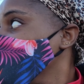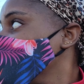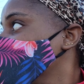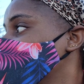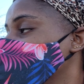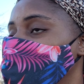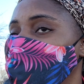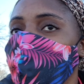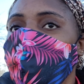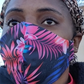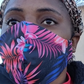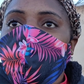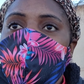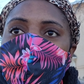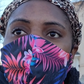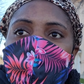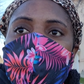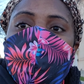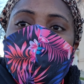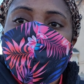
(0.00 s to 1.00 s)
so
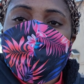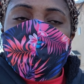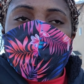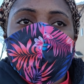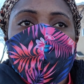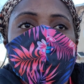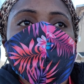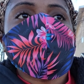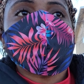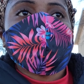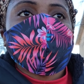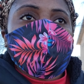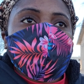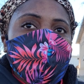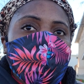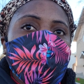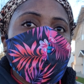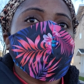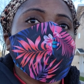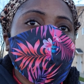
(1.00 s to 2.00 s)
not because you don't see
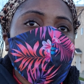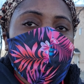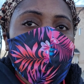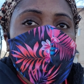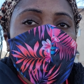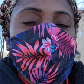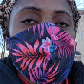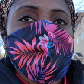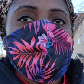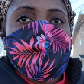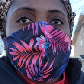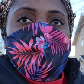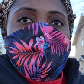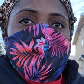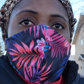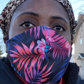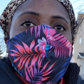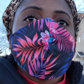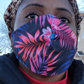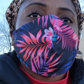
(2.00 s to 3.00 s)
any
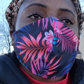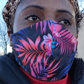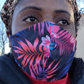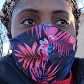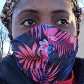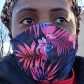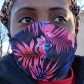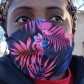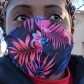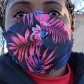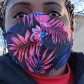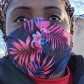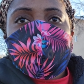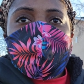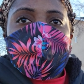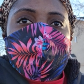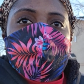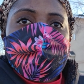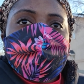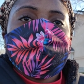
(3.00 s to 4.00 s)
videos
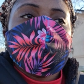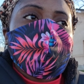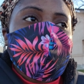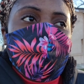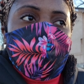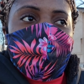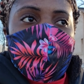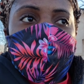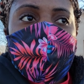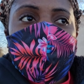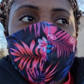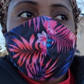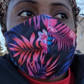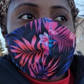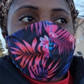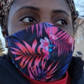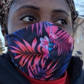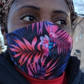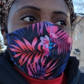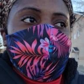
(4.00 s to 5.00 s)
with any meal and all
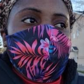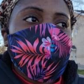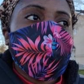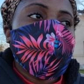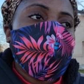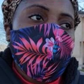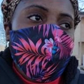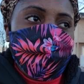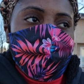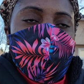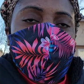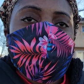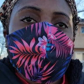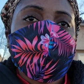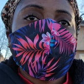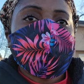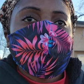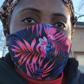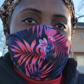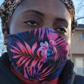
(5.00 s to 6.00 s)
of that I'm
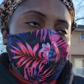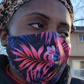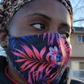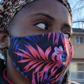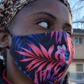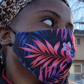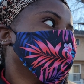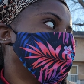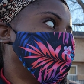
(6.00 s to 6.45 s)
still cooking